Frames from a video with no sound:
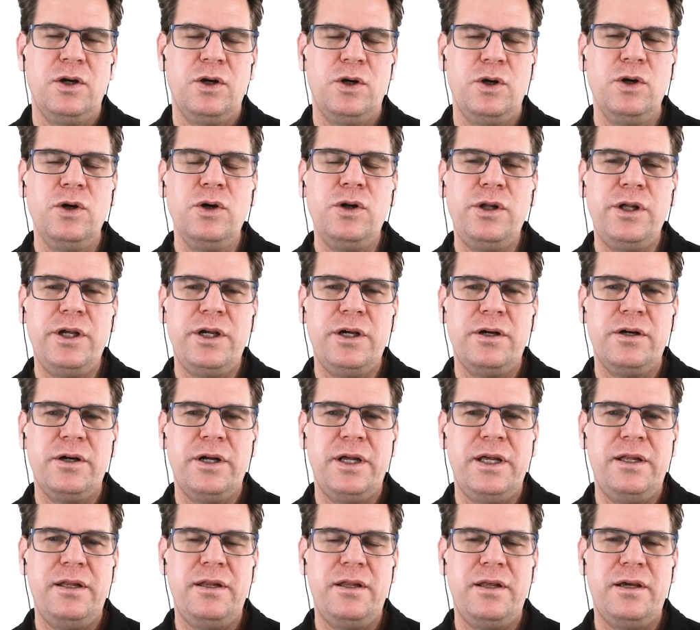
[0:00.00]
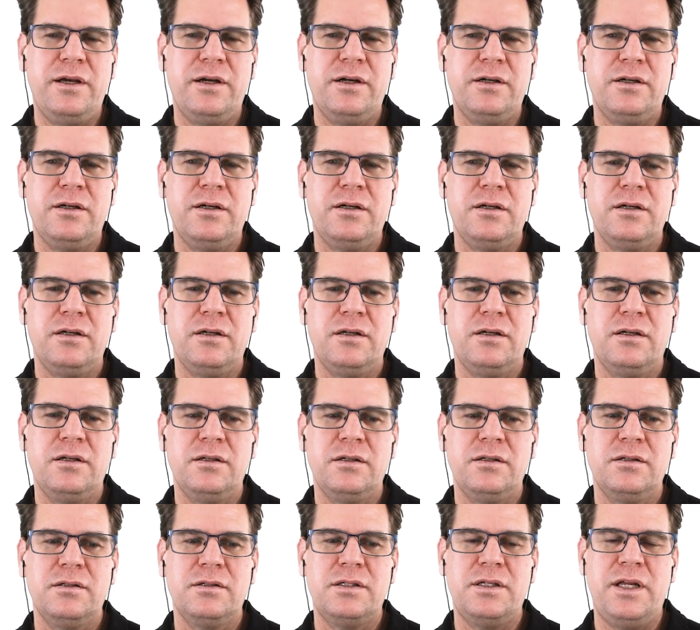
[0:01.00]
earlier in their
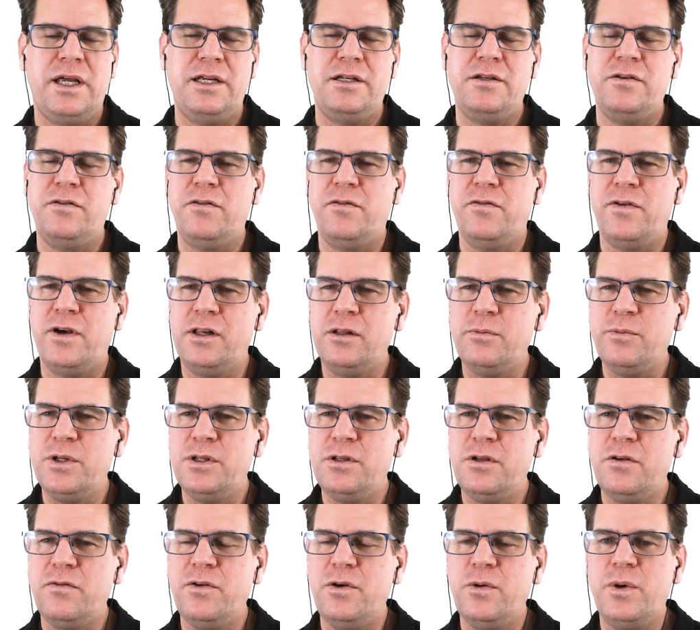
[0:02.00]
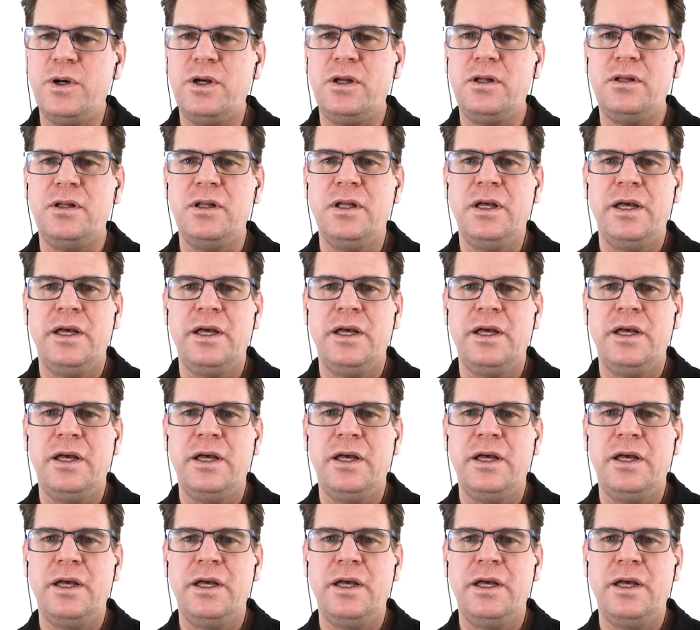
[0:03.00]
stage of development, if you will,